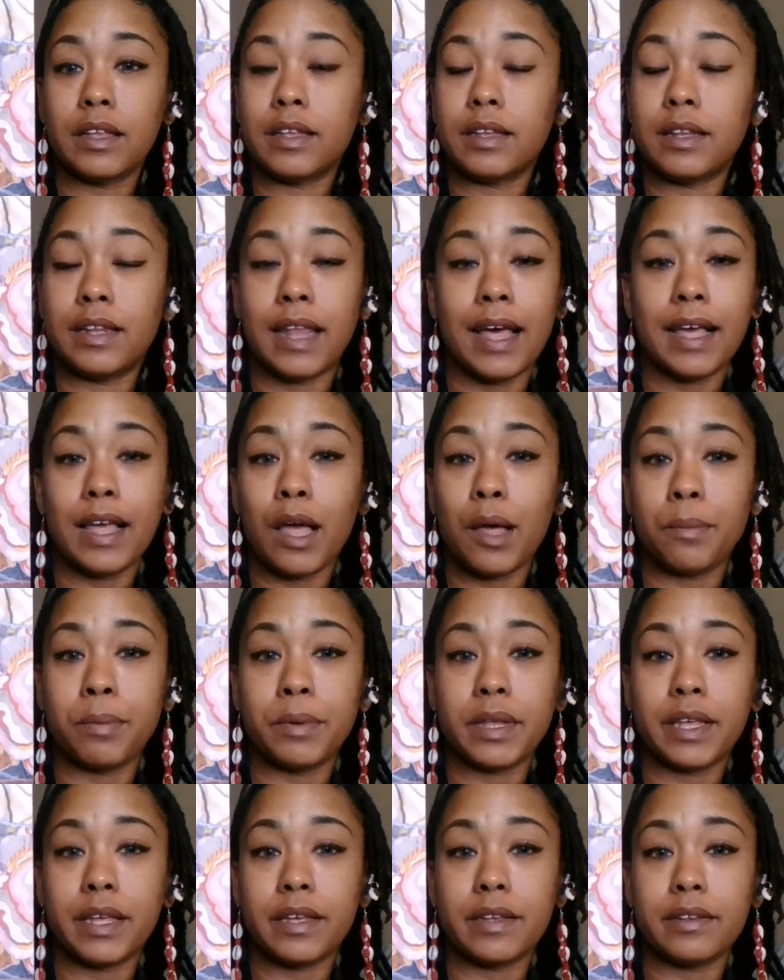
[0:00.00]
not
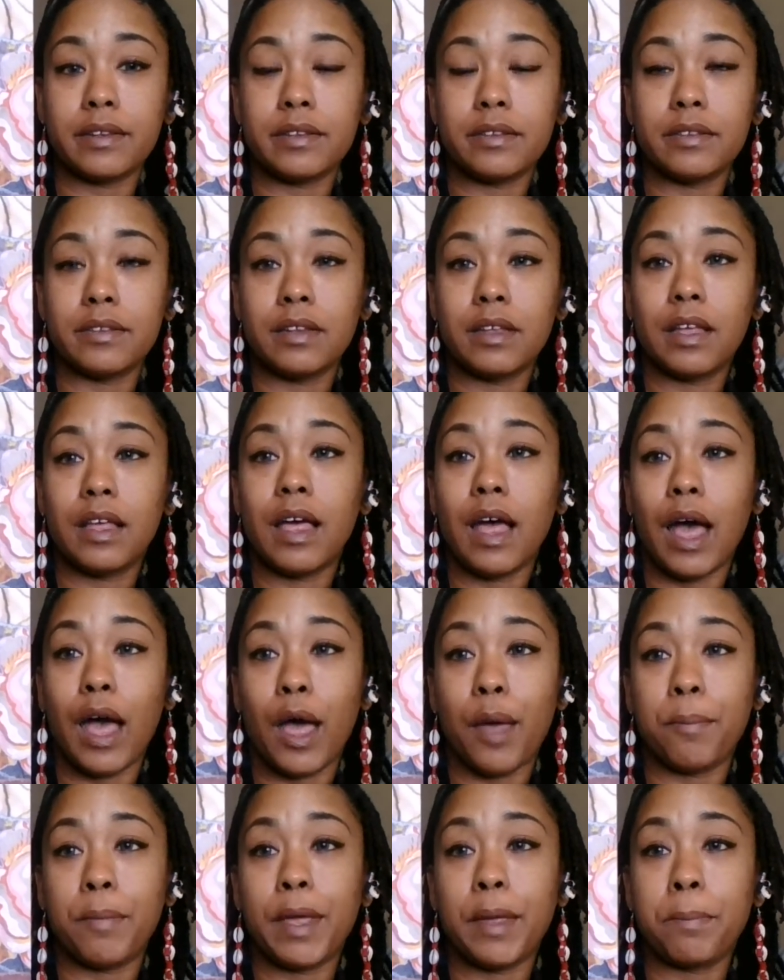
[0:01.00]
complicated.
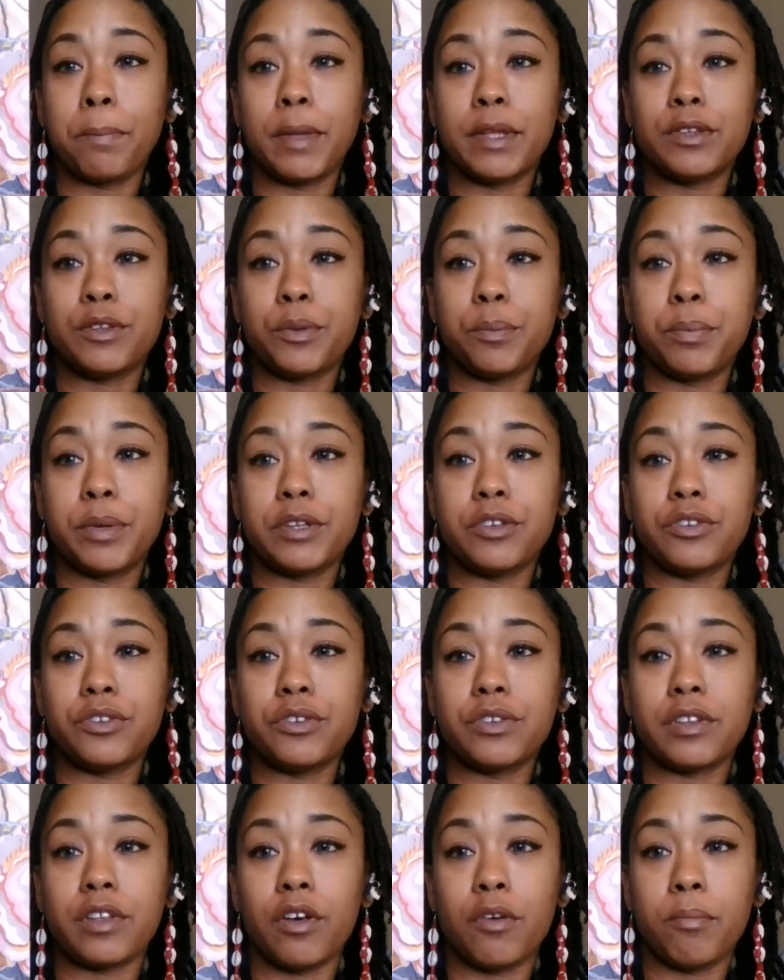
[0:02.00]
I make mental
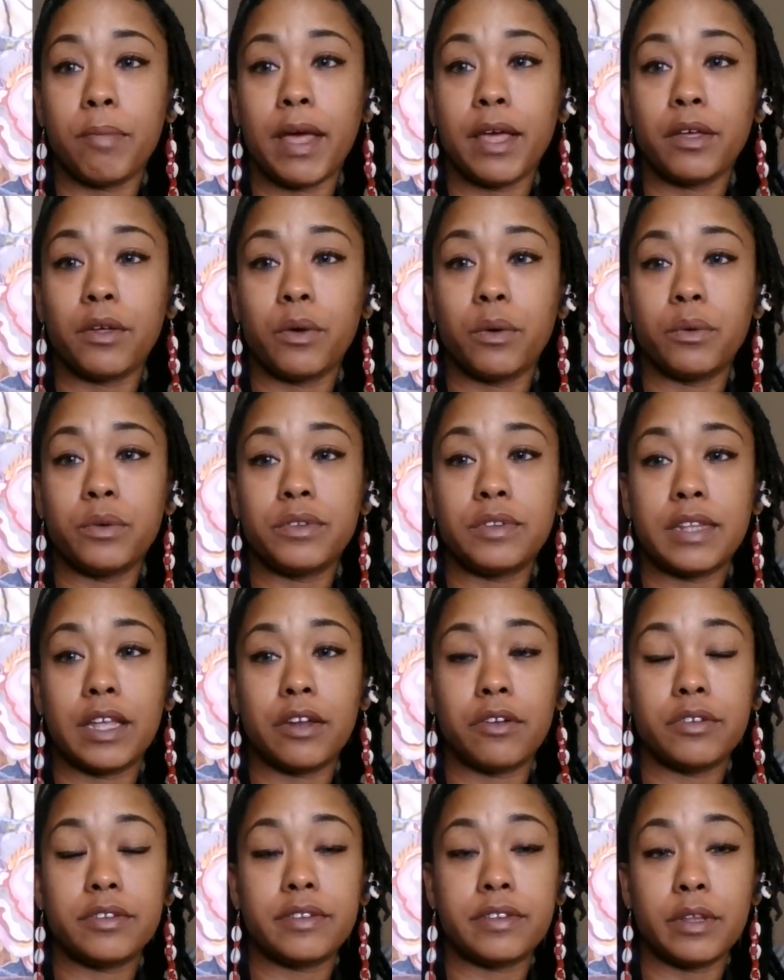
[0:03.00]
pictures of my goals that
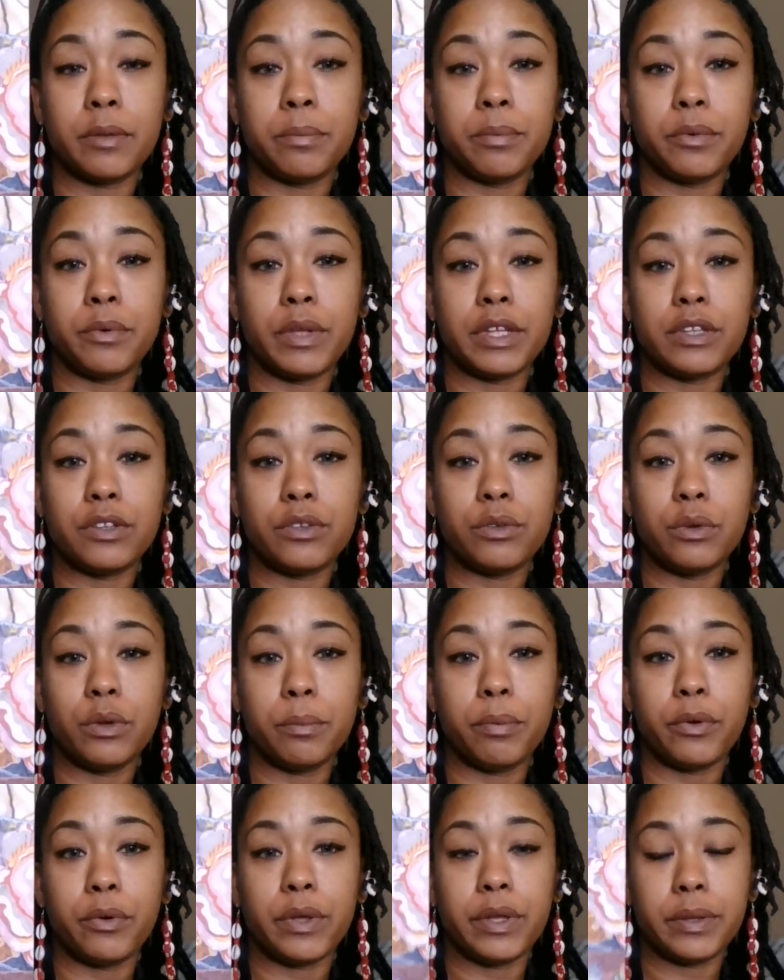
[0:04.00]
are simple and to the
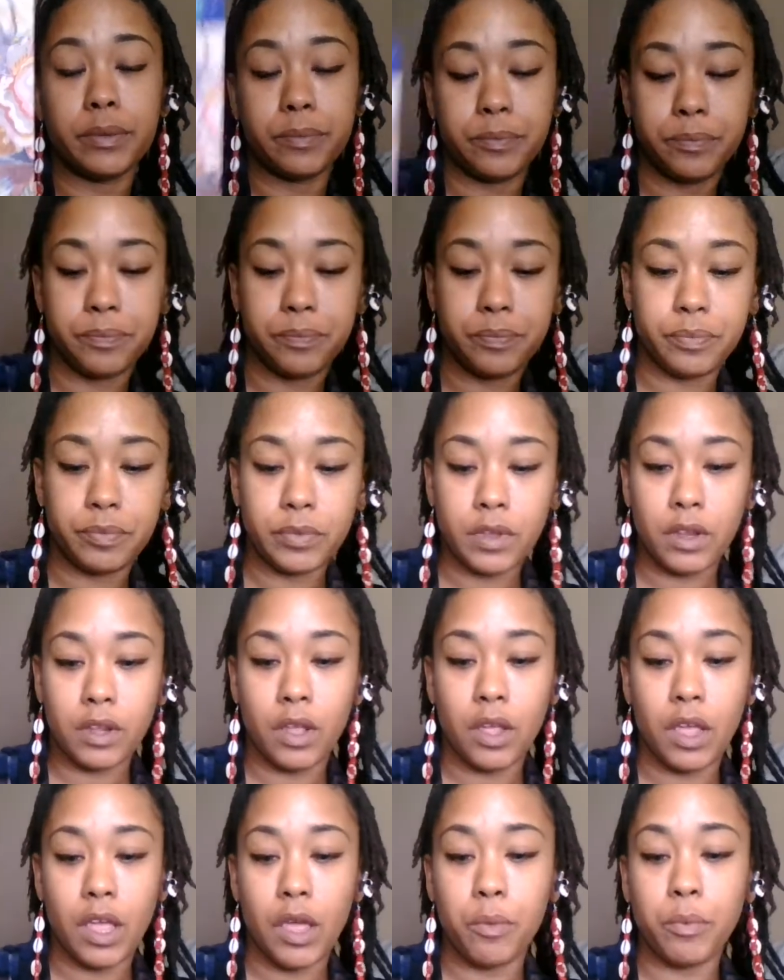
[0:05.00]
point.
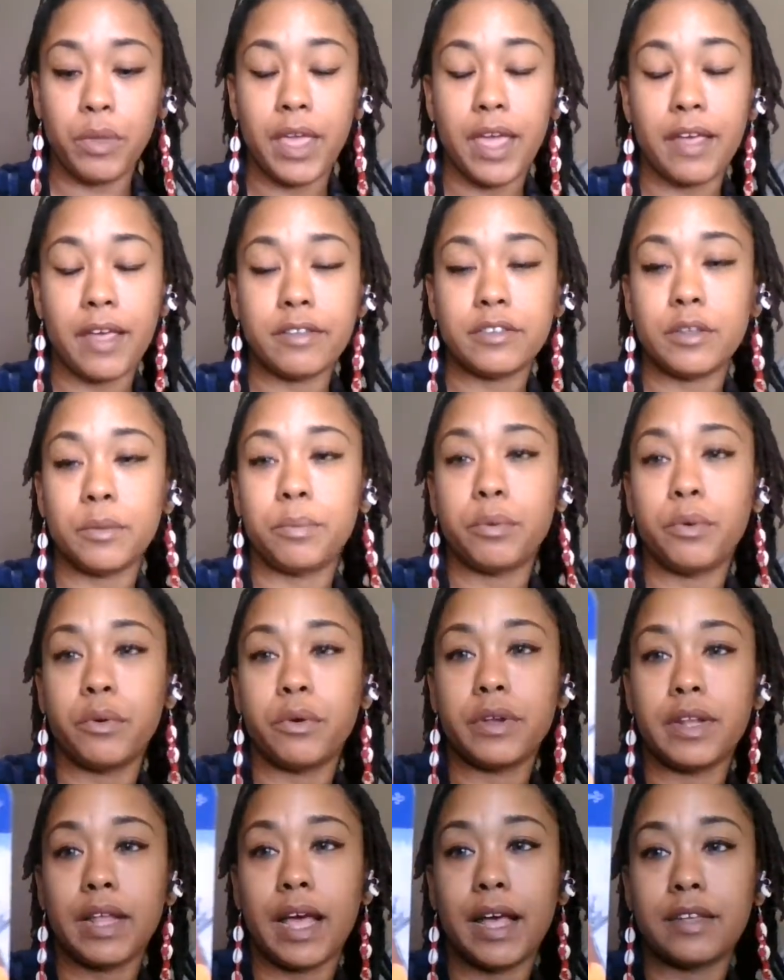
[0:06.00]
And we have
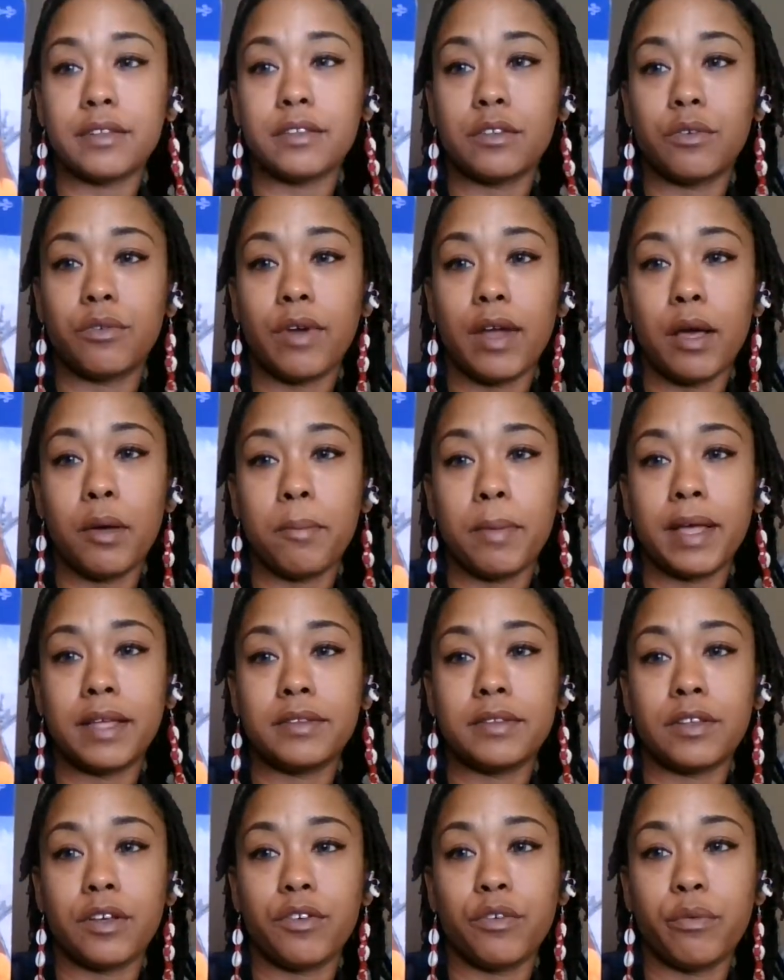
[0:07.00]
support. I surround
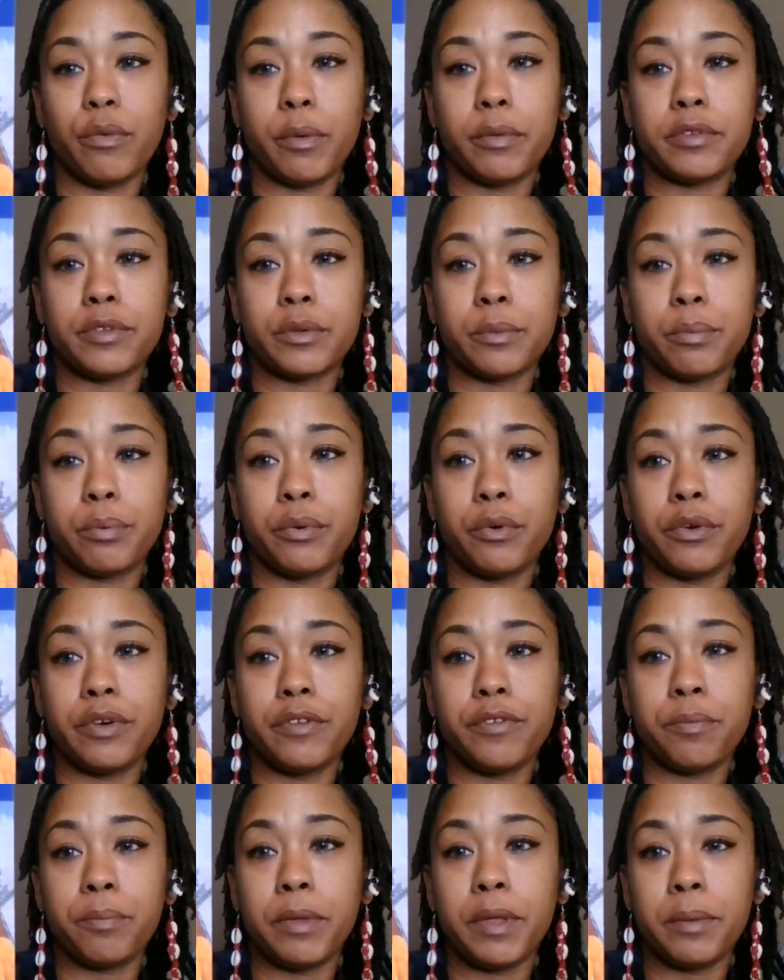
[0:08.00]
myself with
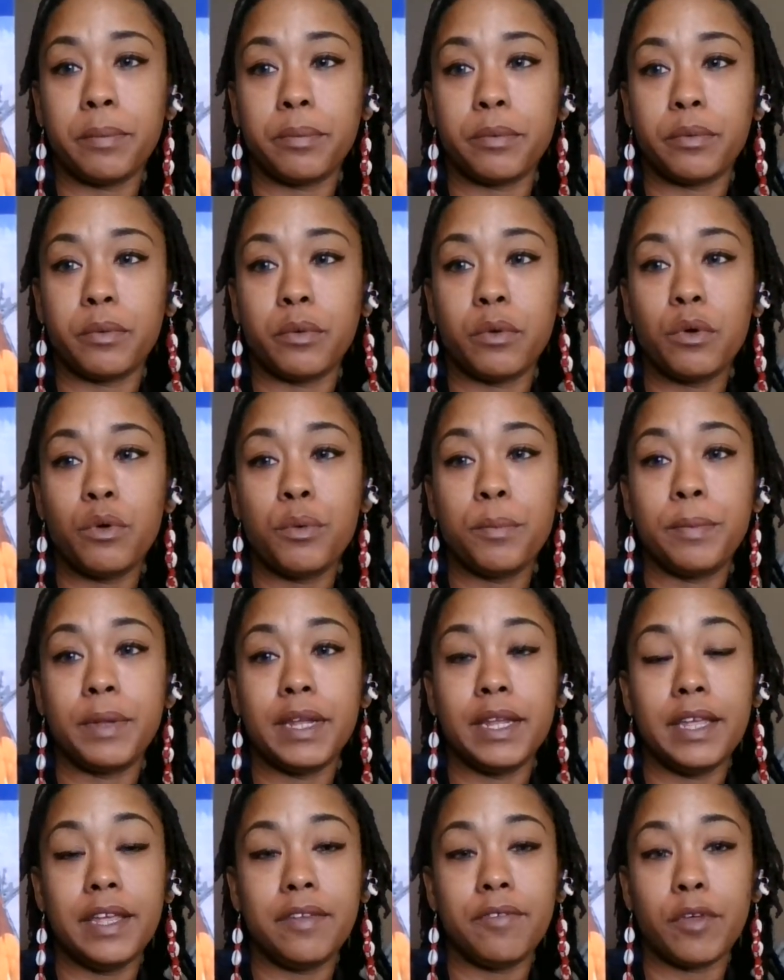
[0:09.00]
supportive people who
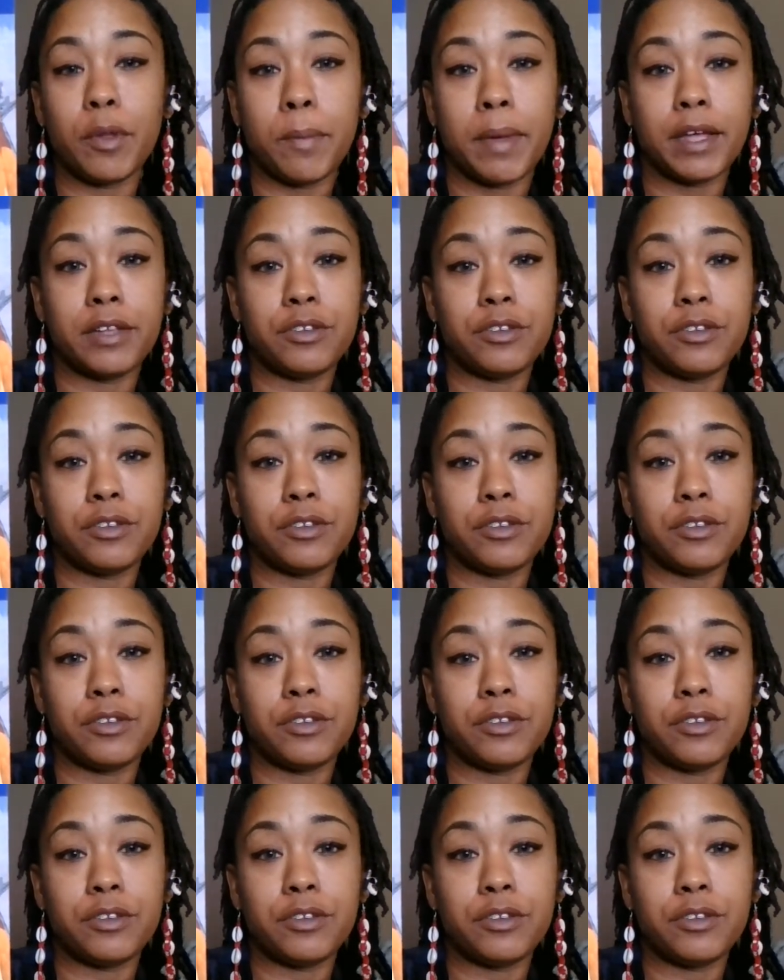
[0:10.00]
believe in my